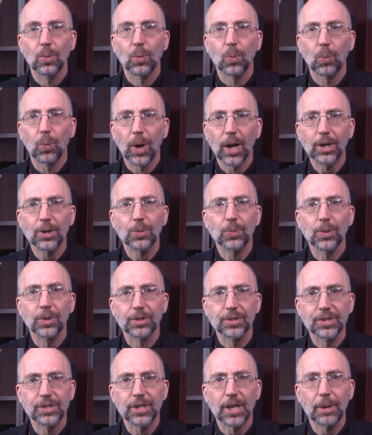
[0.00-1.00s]
What
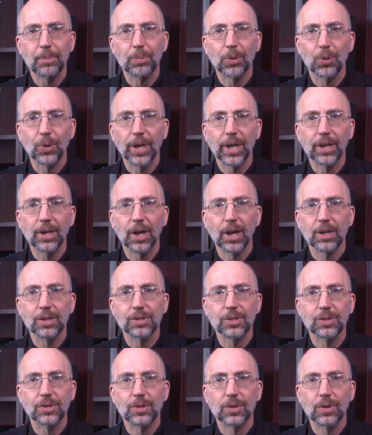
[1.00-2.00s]
will separate
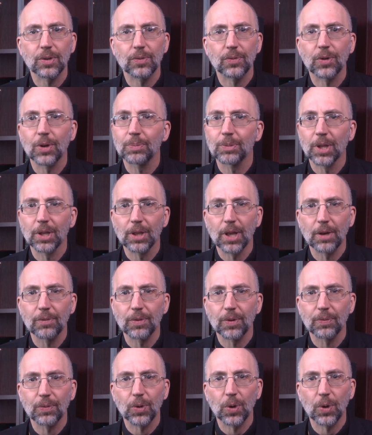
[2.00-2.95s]
us from the love of